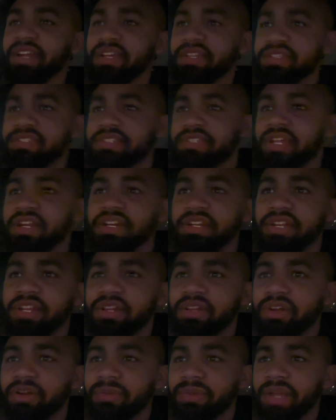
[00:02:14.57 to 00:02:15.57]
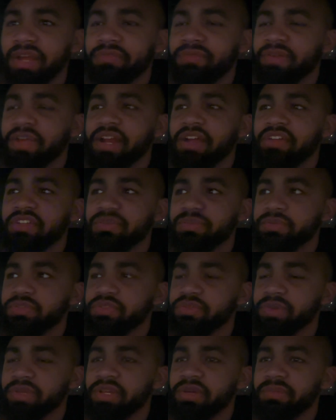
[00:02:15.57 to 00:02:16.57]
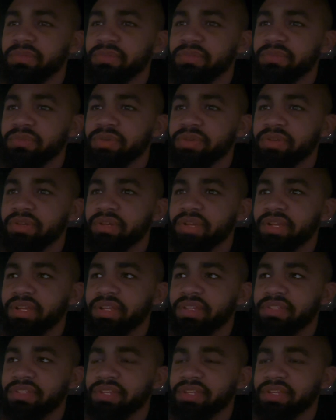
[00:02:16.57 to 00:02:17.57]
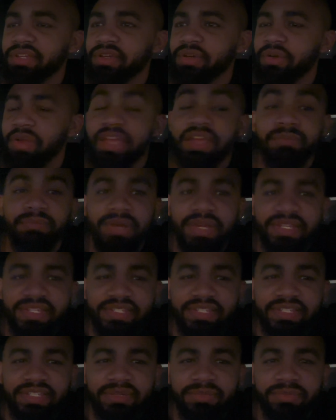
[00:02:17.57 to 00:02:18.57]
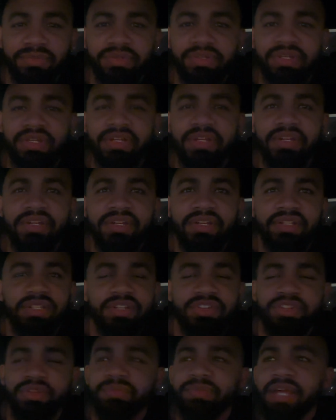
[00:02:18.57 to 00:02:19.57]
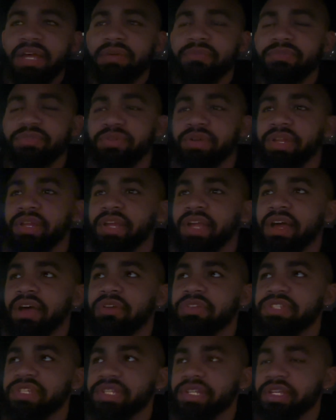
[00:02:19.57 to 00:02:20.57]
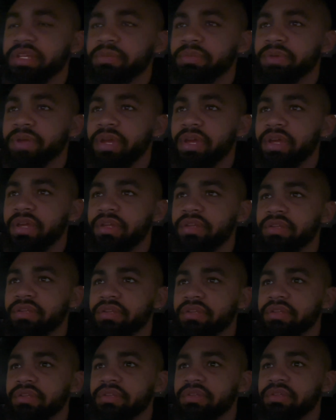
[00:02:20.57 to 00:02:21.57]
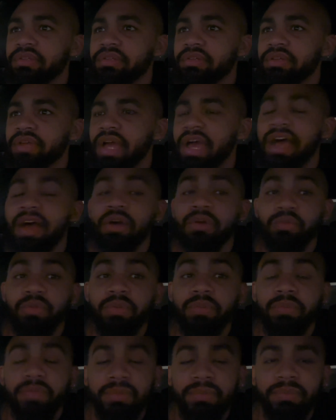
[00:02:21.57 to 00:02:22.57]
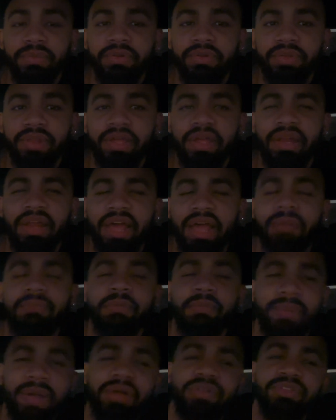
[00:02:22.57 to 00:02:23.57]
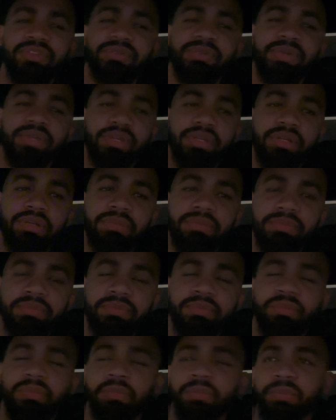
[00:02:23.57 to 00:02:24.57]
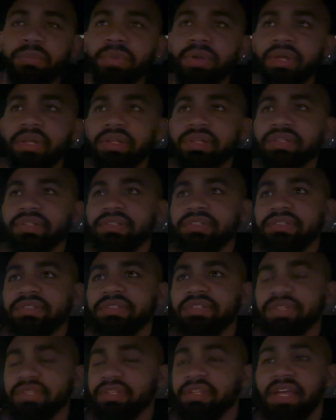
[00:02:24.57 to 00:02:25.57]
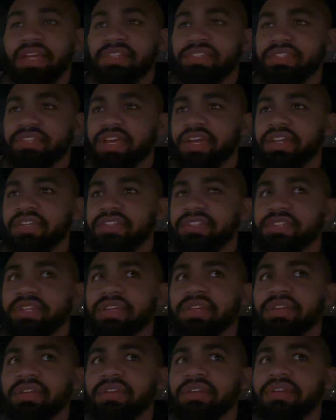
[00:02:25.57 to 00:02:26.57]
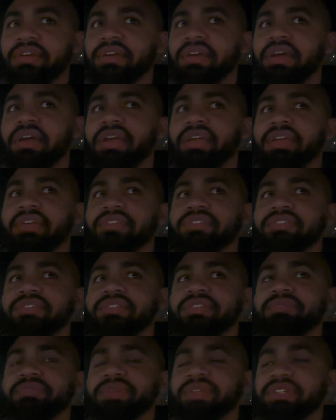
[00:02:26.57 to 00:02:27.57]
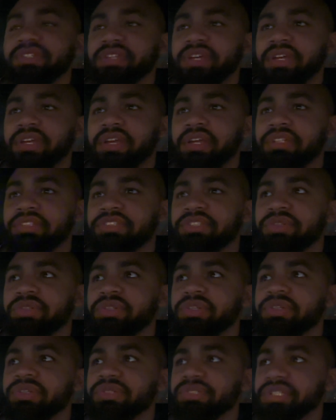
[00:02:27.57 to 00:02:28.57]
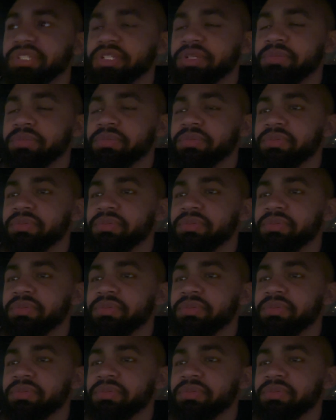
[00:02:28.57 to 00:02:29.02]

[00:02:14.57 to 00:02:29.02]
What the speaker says: set an alarm. Like, I forgot I was supposed to wake up this morning, I guess, like in my sleep. There's some times where like I'll sleep and I'll remember that I'm about to wake up, but last night is like, I guess because I got so little sleep,